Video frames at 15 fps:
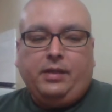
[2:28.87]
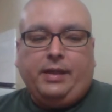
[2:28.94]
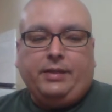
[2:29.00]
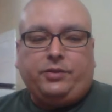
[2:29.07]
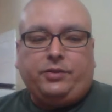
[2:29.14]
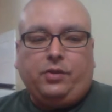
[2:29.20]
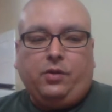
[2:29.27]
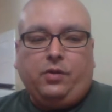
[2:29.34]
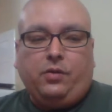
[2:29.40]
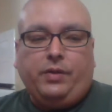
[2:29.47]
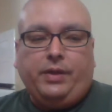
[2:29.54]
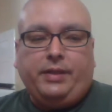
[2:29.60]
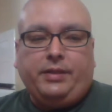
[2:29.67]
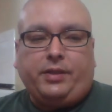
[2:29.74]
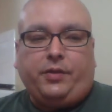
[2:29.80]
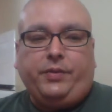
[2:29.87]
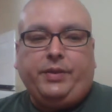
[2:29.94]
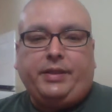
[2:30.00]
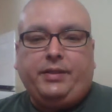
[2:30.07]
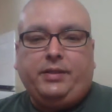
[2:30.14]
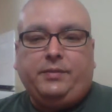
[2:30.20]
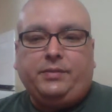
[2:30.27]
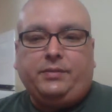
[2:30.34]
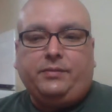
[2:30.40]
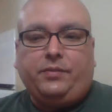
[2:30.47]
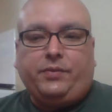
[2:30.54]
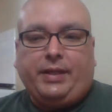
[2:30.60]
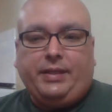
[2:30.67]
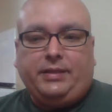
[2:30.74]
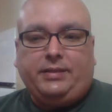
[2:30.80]
And so in the curriculum
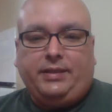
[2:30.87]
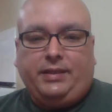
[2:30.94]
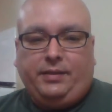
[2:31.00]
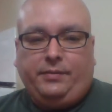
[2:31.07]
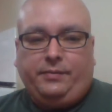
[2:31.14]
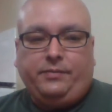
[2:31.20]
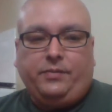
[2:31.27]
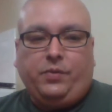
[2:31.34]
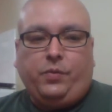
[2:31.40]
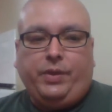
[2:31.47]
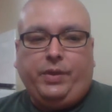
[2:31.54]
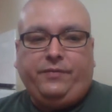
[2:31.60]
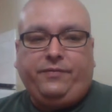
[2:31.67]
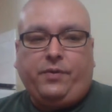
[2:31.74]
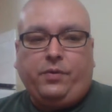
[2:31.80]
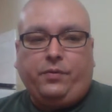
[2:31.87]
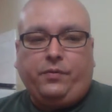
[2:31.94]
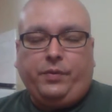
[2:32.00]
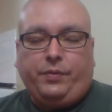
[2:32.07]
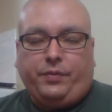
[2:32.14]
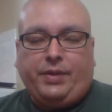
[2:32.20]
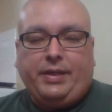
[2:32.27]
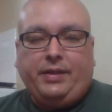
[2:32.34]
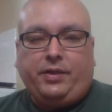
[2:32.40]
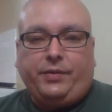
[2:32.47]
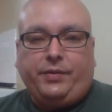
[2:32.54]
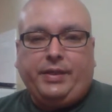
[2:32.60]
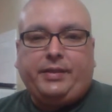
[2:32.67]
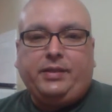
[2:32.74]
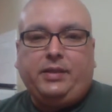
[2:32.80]
writing team, when we're writing
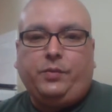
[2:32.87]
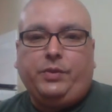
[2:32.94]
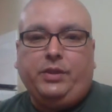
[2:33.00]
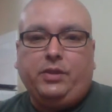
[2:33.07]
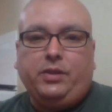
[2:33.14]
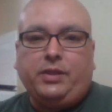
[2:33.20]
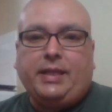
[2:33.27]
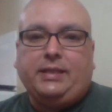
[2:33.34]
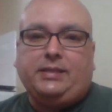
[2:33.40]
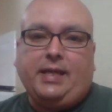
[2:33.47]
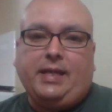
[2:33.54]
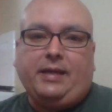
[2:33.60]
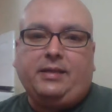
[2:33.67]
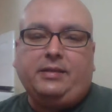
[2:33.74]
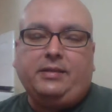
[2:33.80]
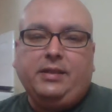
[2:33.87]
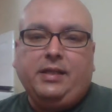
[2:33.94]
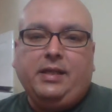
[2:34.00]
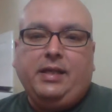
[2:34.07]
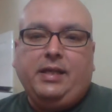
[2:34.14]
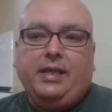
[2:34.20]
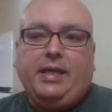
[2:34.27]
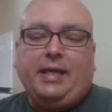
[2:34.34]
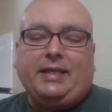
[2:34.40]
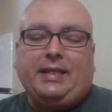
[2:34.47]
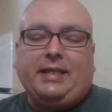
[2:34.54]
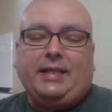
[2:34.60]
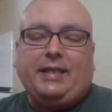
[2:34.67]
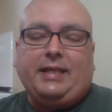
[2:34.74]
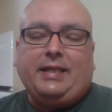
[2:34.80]
curriculum, we look at data
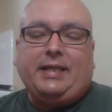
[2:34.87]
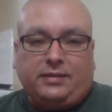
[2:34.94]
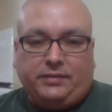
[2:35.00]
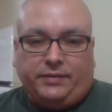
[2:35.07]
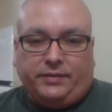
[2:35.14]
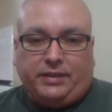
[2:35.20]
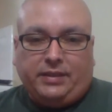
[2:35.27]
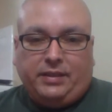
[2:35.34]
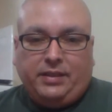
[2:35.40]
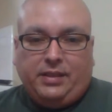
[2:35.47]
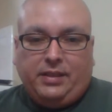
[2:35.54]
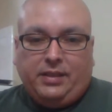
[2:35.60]
extensively.